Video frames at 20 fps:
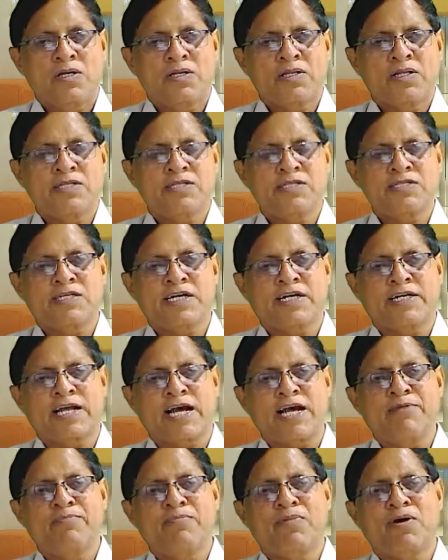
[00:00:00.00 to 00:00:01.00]
This is a
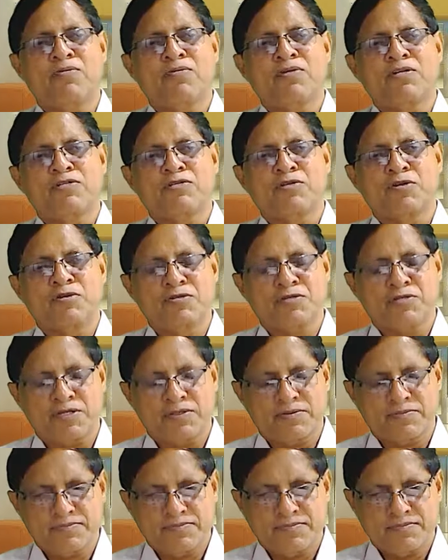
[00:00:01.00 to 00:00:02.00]
time-bound resolution.
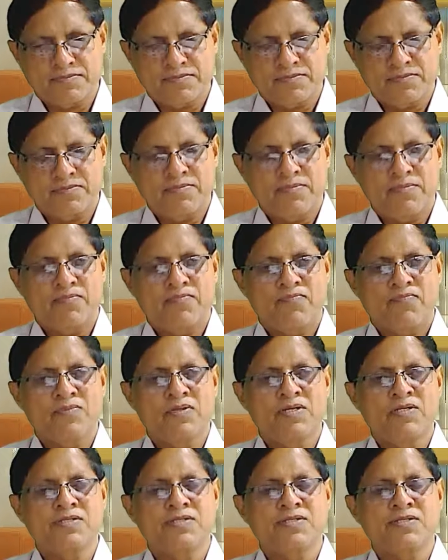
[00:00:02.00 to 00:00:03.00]

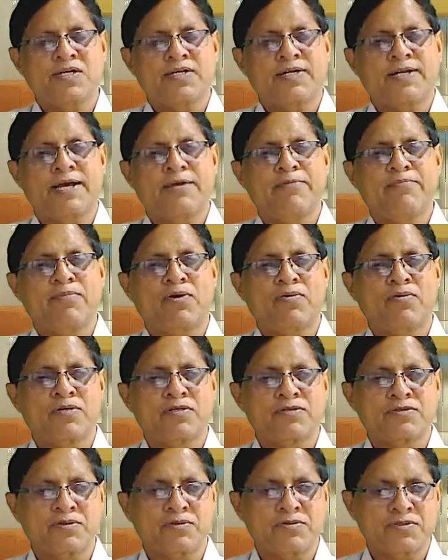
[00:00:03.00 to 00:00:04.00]
This is a time-bound
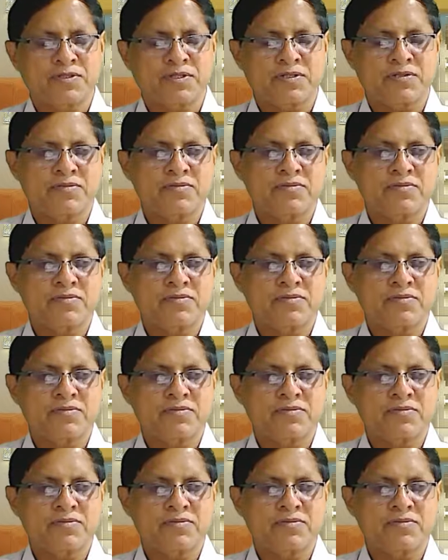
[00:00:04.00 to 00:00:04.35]
resolution.